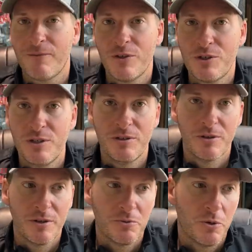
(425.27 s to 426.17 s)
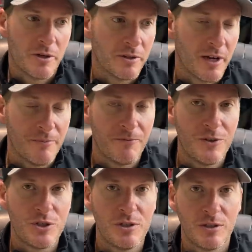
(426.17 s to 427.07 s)
fishing dirty water. I'm
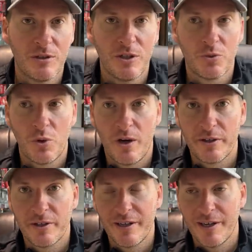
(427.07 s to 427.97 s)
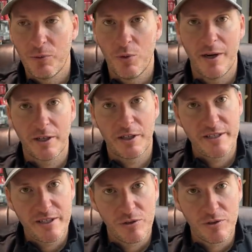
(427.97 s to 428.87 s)
fishing clear water and I want to
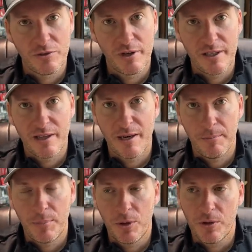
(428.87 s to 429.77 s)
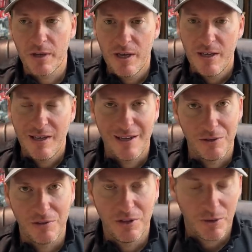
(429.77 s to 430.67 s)
still create that bulk and a
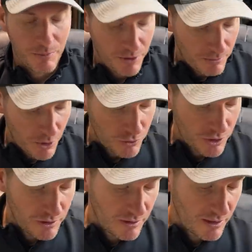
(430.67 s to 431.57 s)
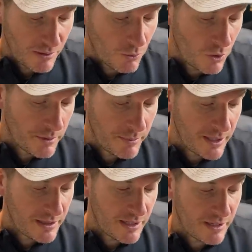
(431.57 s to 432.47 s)
little bit of motion. And one
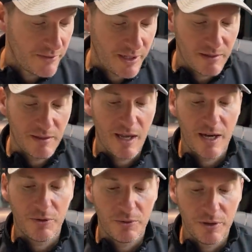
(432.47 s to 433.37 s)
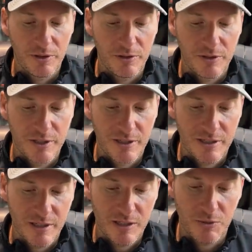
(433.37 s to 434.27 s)
bait that I've had a lot of really good
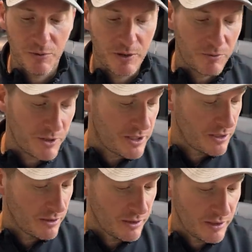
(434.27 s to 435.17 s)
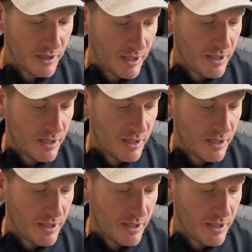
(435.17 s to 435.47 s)
success with recently